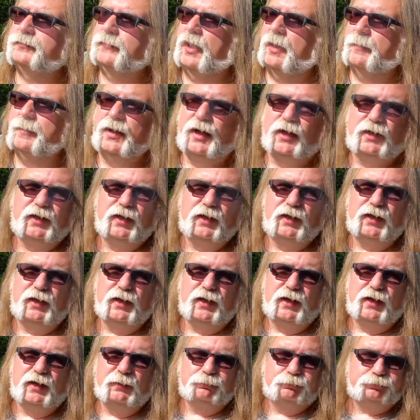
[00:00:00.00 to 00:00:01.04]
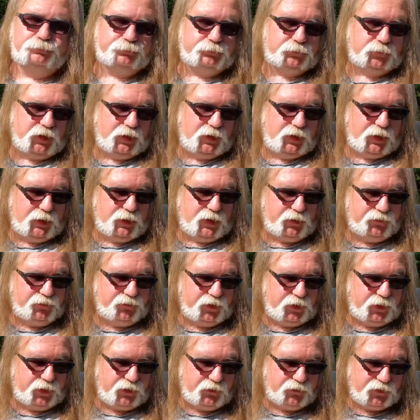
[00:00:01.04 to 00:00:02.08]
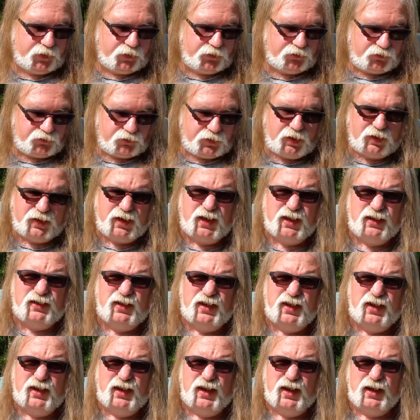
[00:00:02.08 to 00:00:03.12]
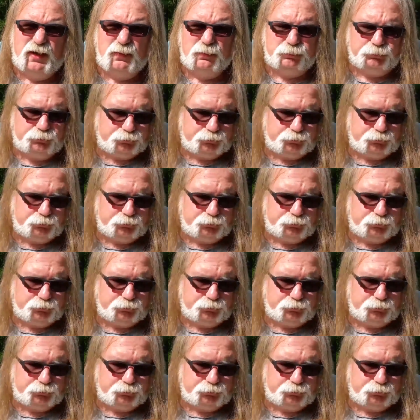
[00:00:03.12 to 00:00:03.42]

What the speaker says: I'm not feeling a very strong nicotine hit.